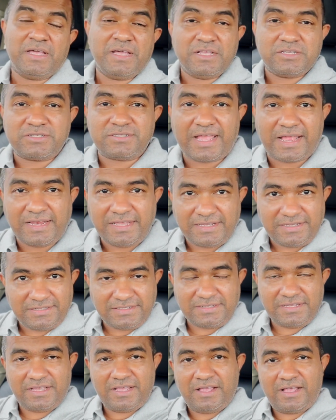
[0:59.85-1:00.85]
So that
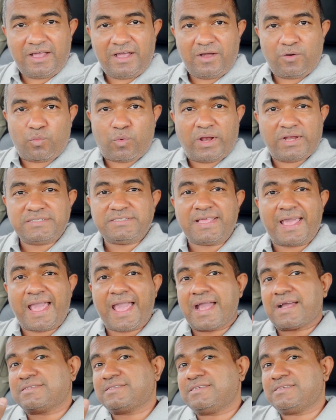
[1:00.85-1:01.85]
is, what is the
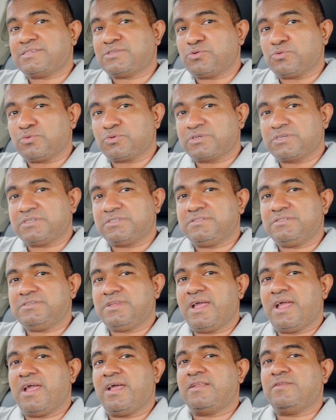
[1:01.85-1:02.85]
access token
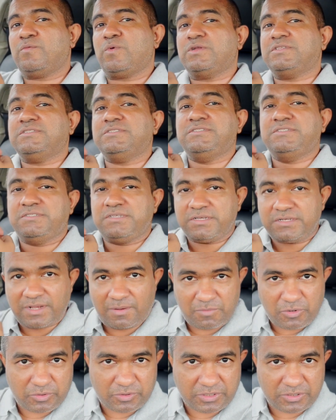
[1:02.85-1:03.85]
and what is the
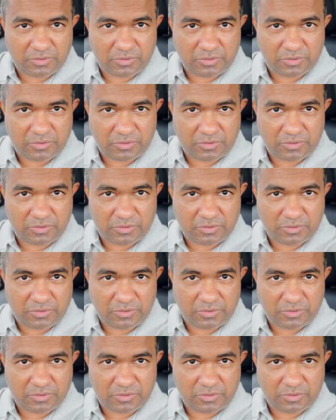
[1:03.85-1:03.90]
JWT